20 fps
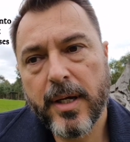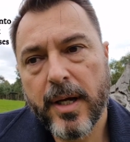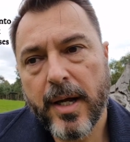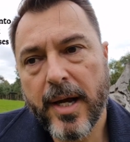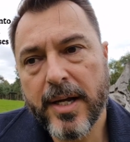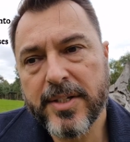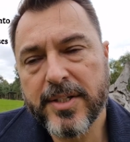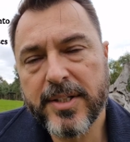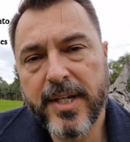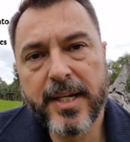
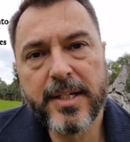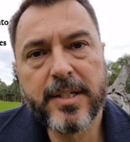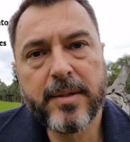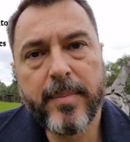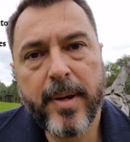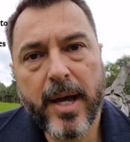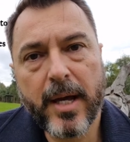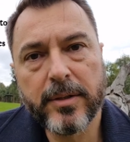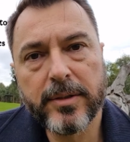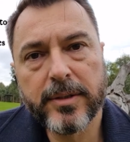a set
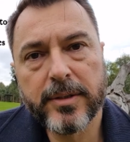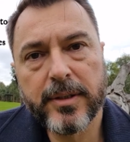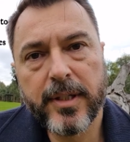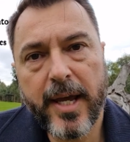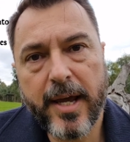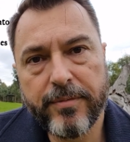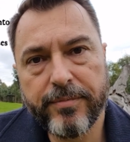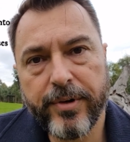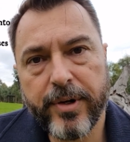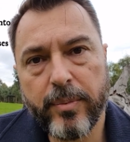amount
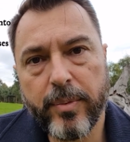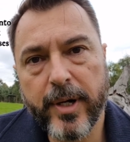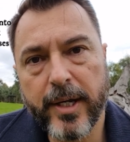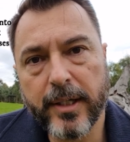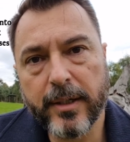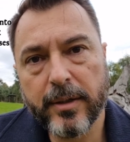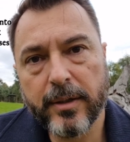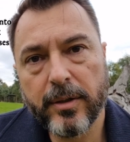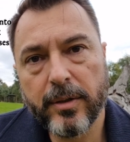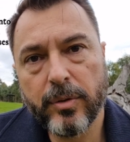every
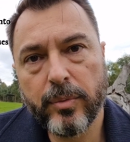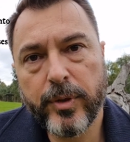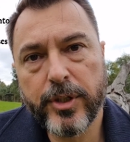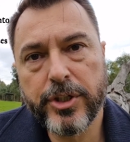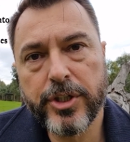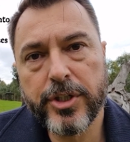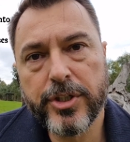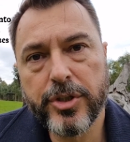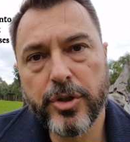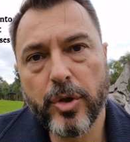week,
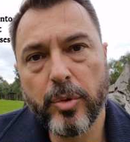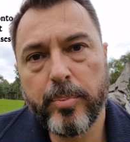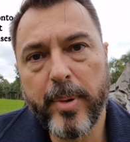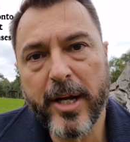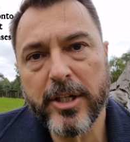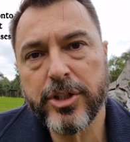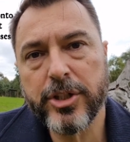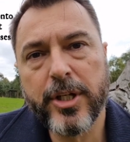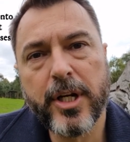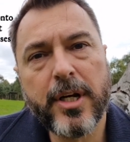which is your
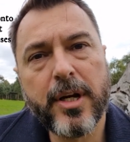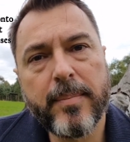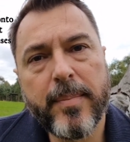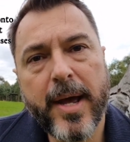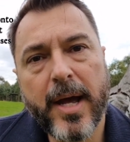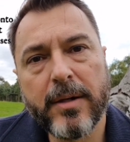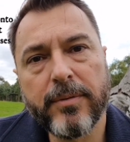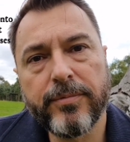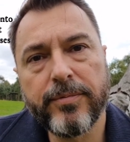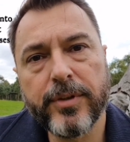budgeted
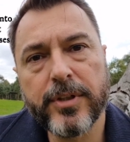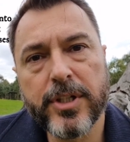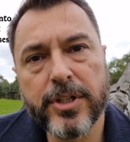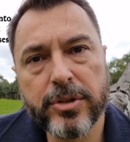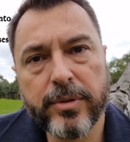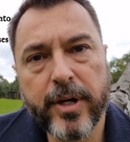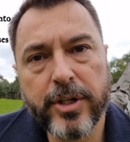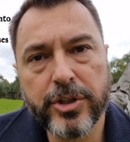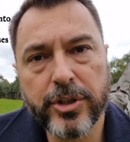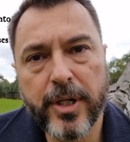amount for
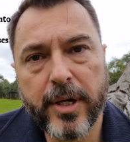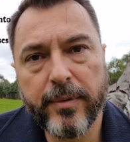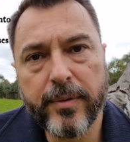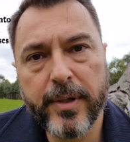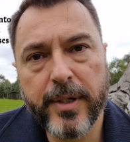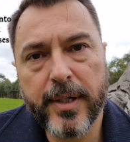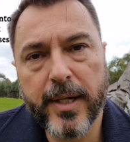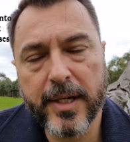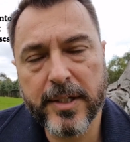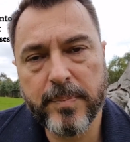
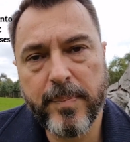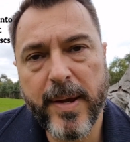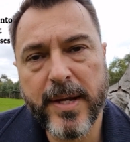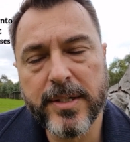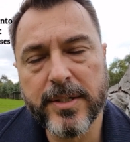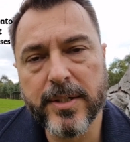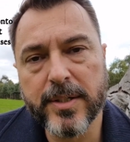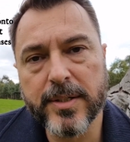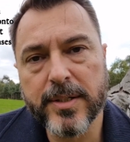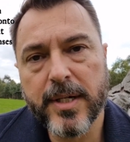discretionary
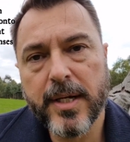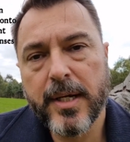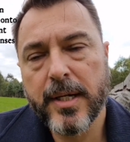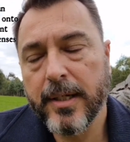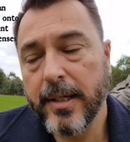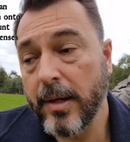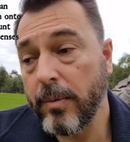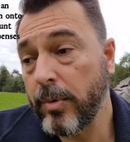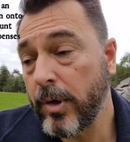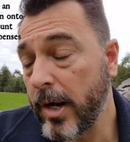expenses.
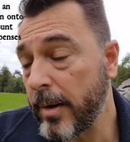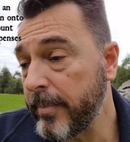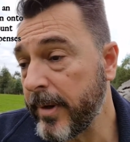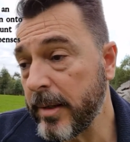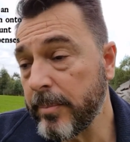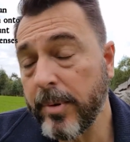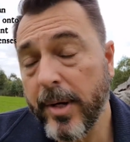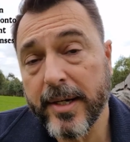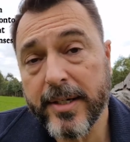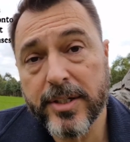Now, what I
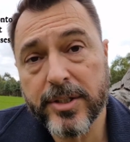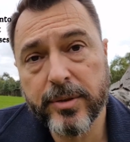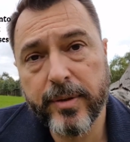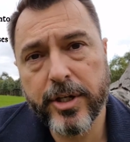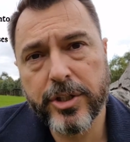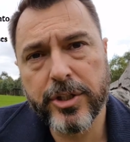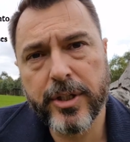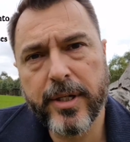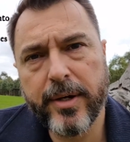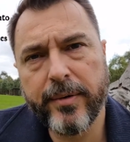mean by
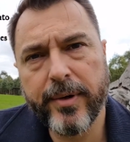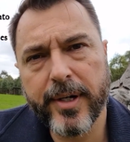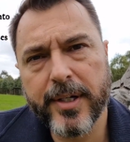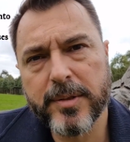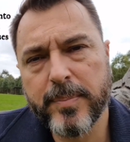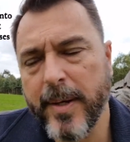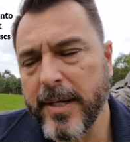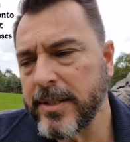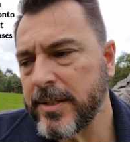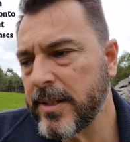discretionary
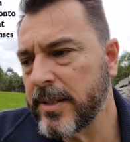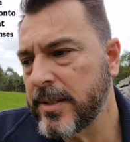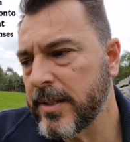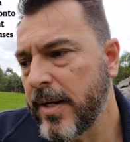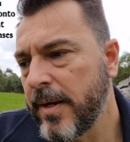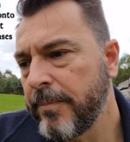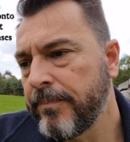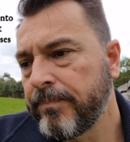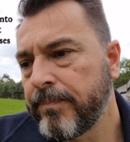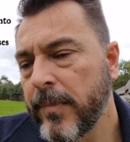expenses,
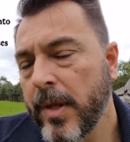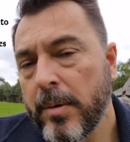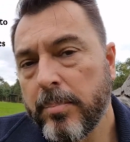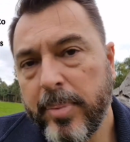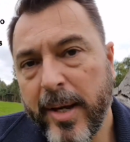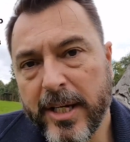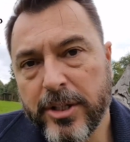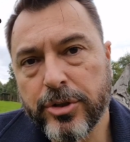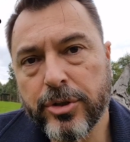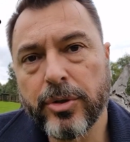
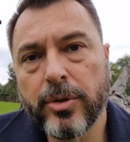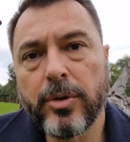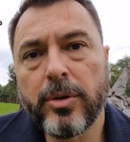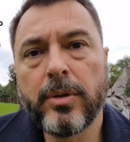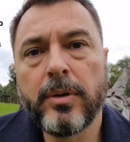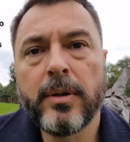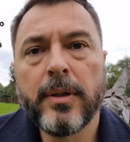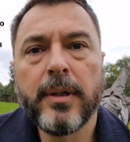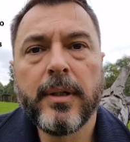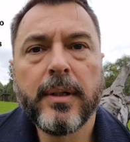
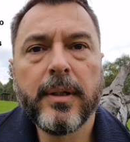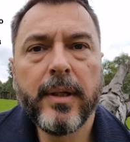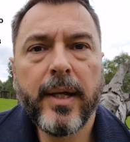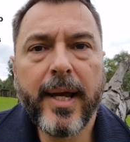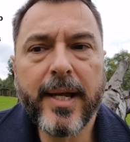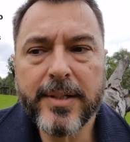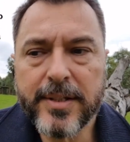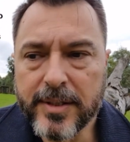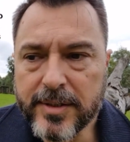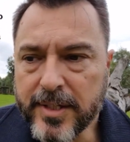petrol,
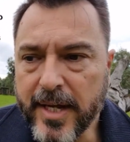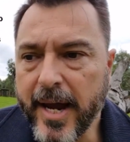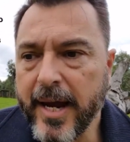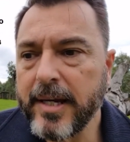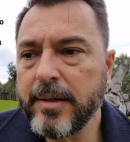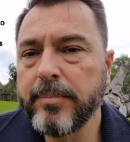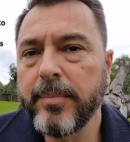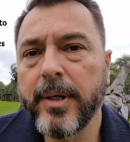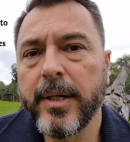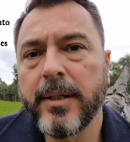
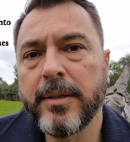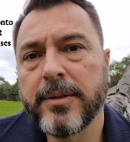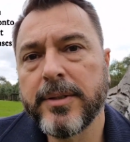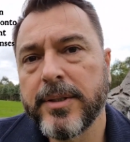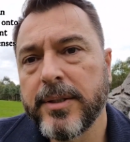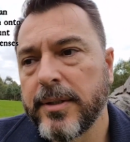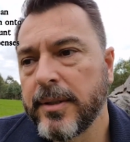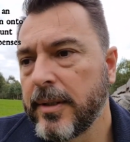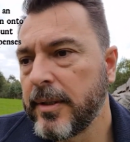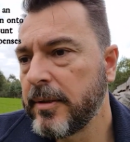
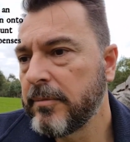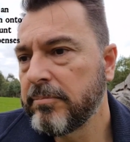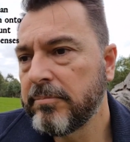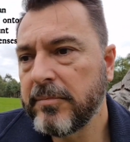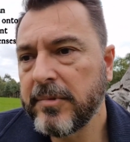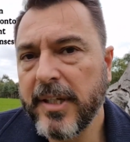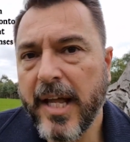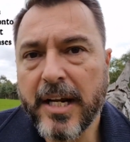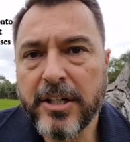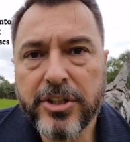entertainment,
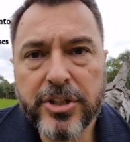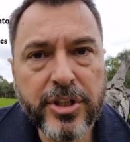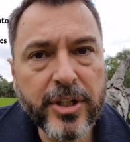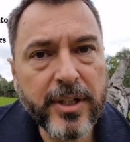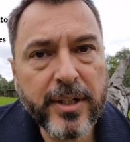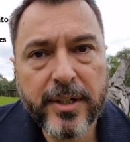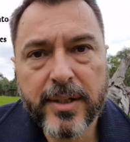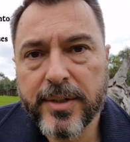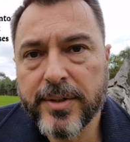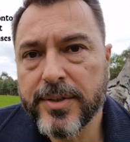
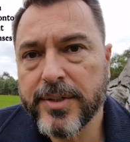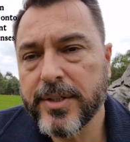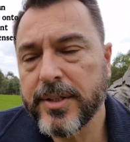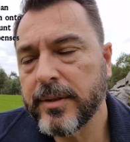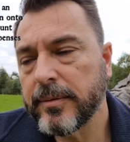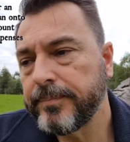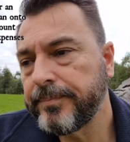lunches,